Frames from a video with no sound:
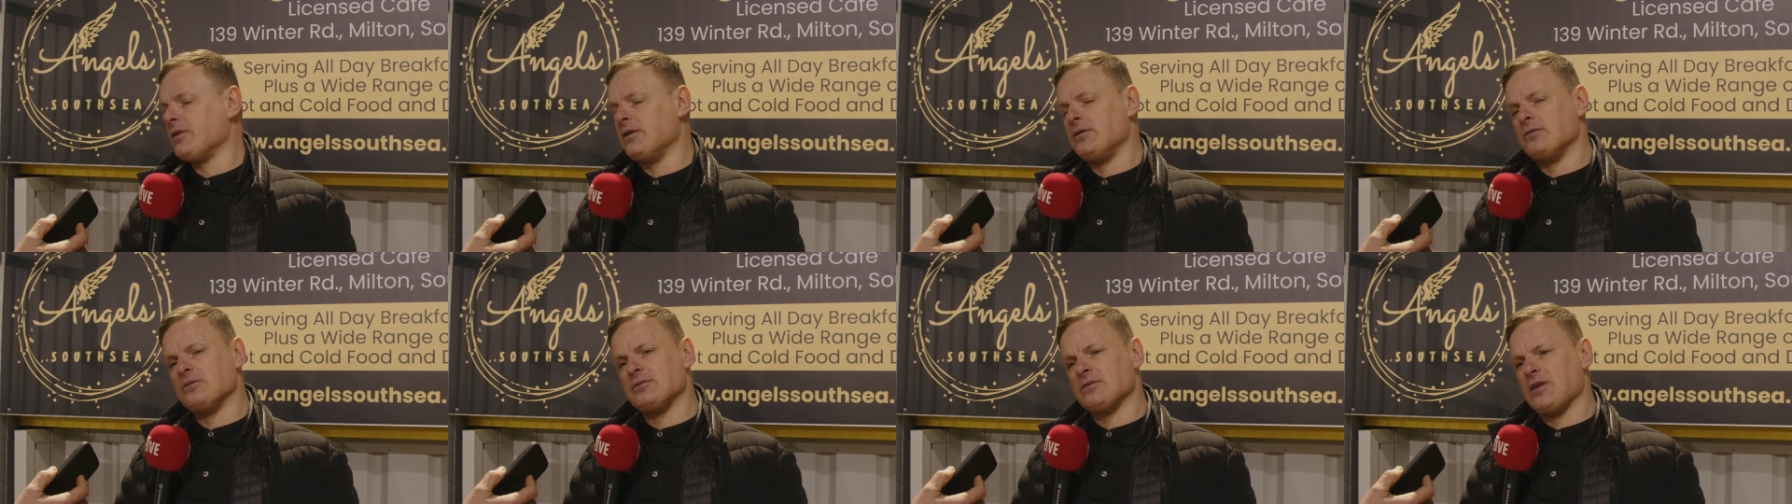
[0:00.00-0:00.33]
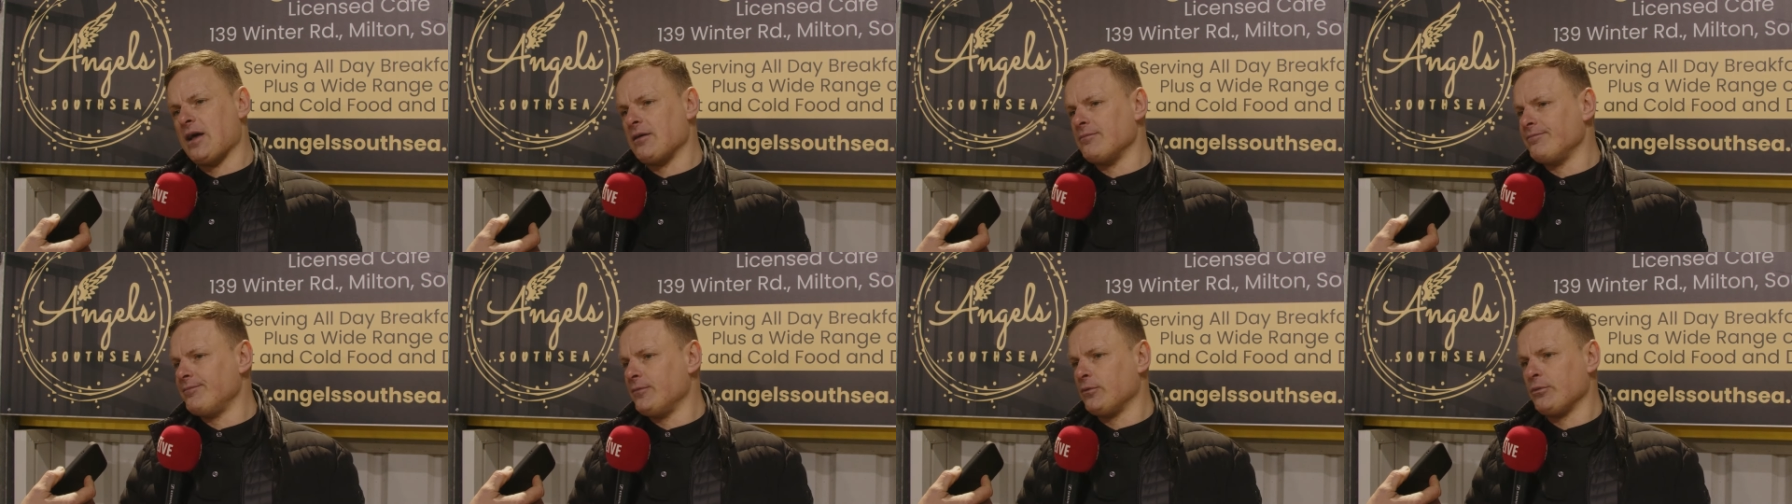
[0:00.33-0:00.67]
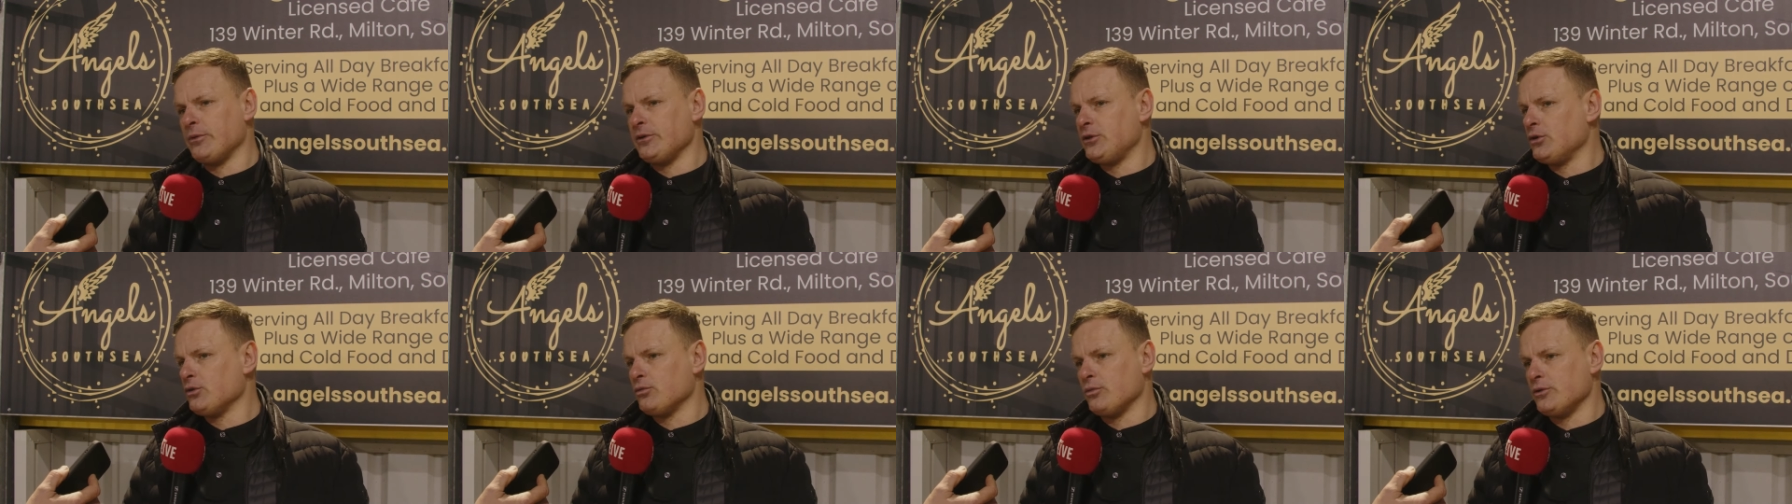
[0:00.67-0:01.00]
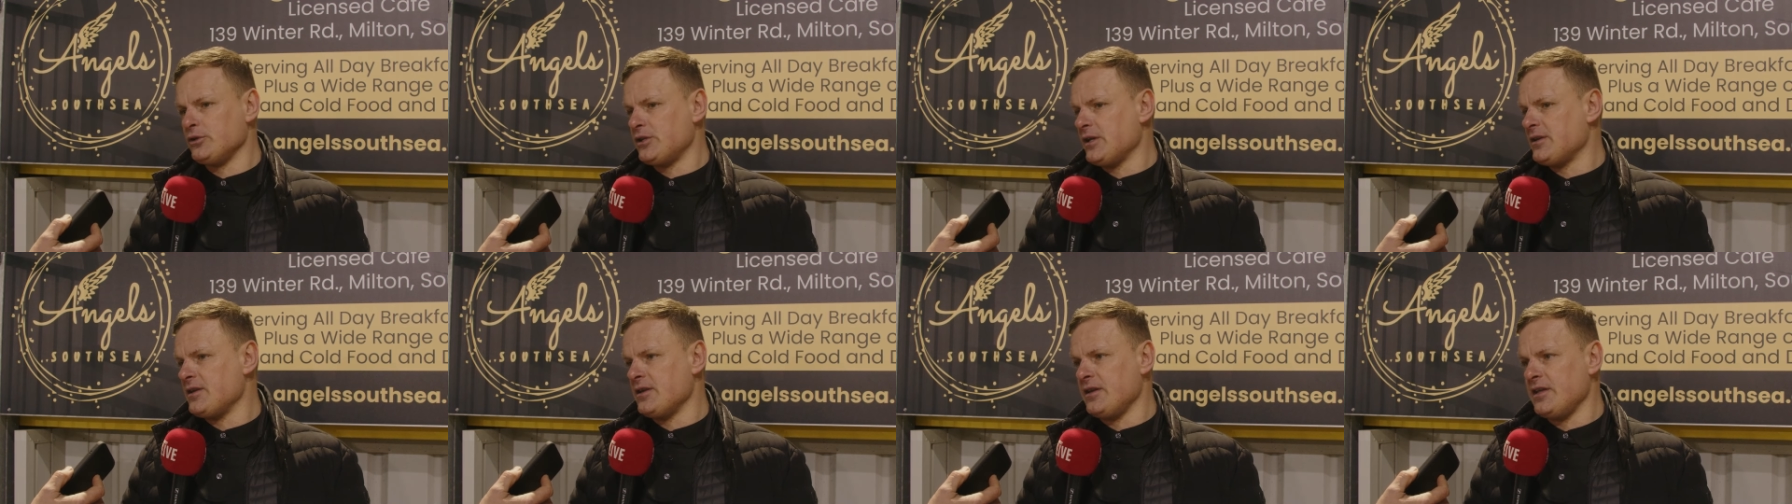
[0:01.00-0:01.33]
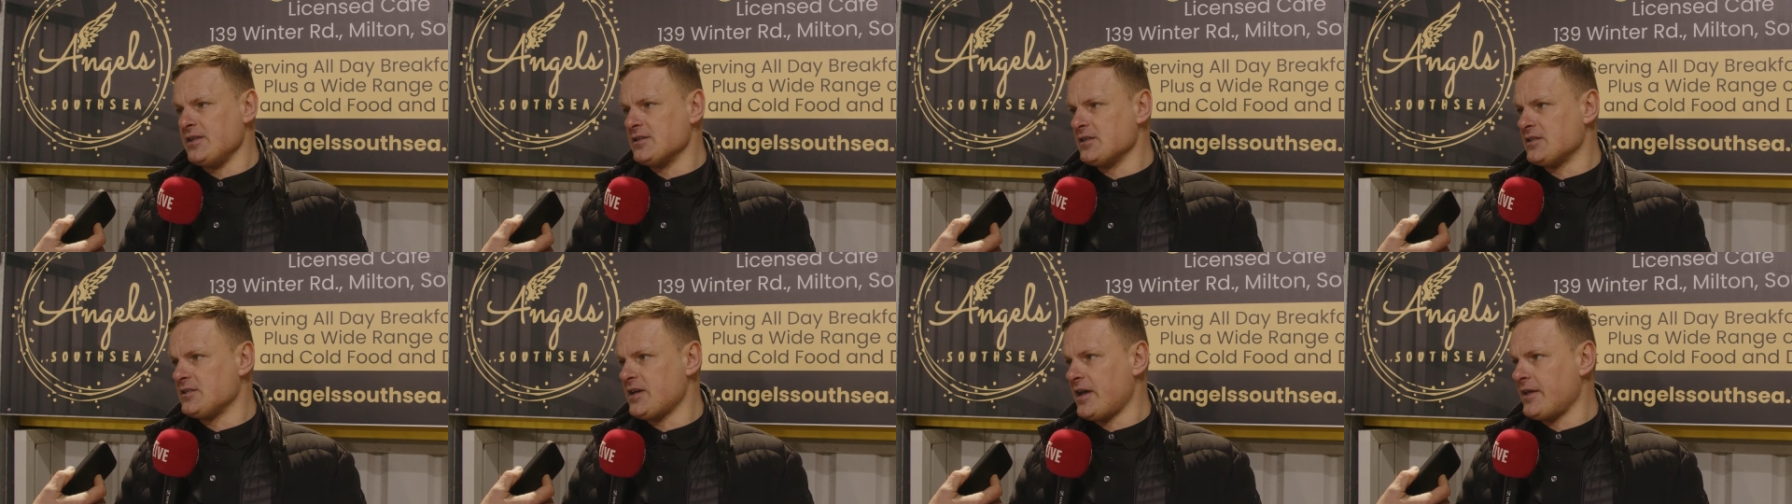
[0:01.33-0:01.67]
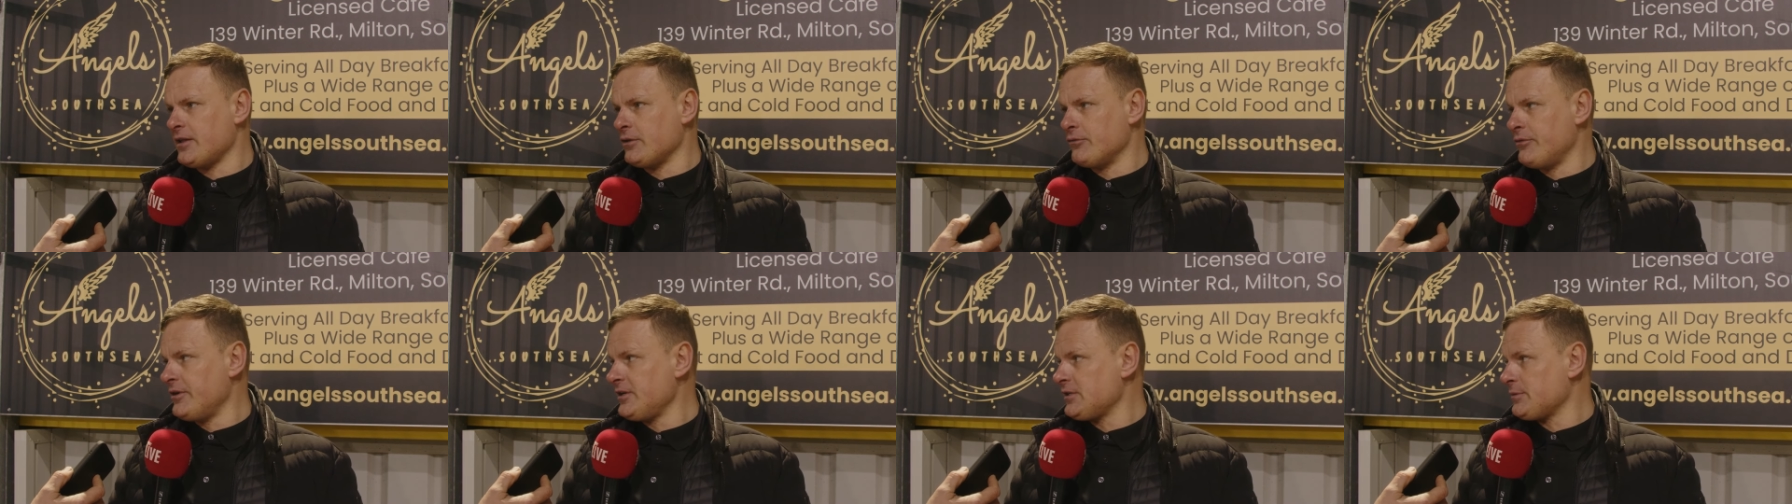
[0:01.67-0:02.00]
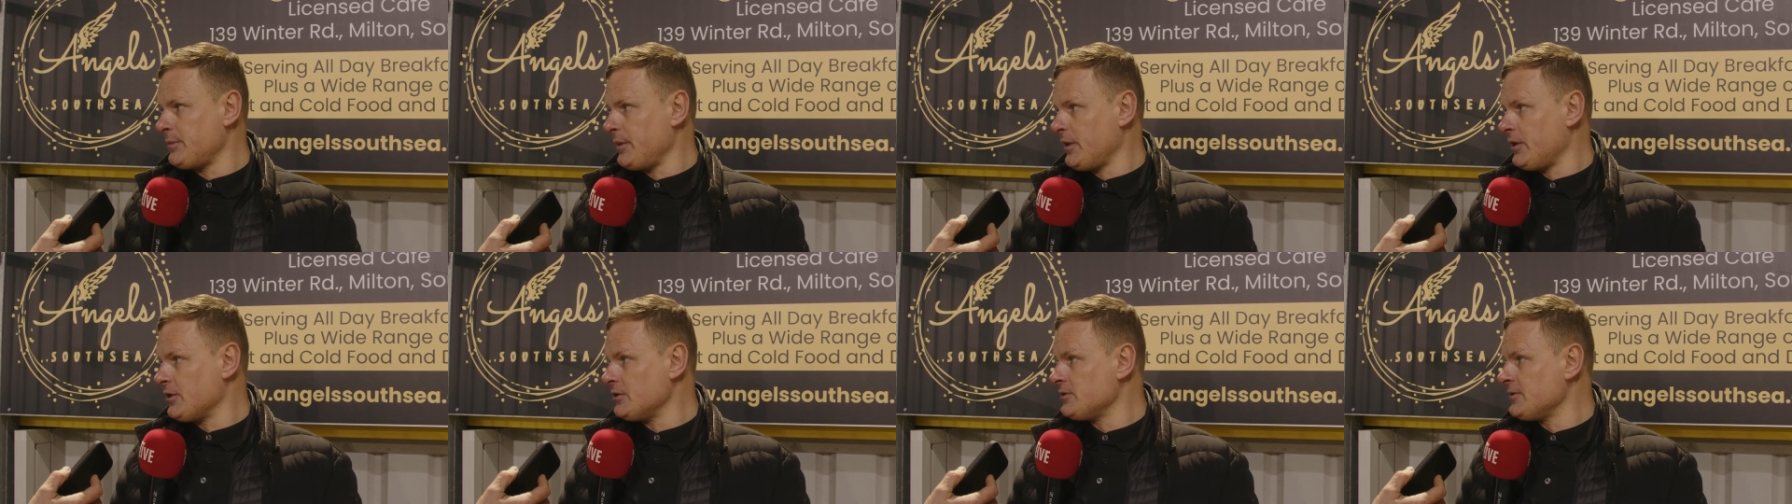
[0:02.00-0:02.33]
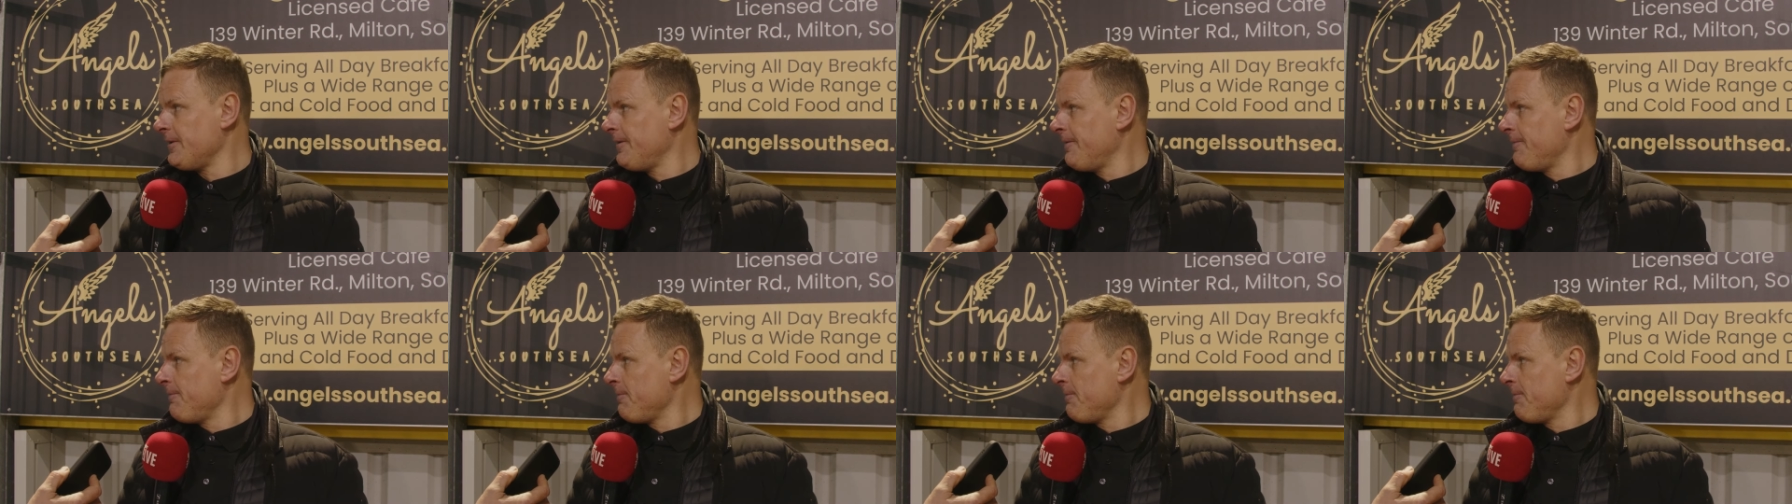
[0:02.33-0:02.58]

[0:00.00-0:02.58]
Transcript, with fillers: and it was like we, we didn't need to take the risk because,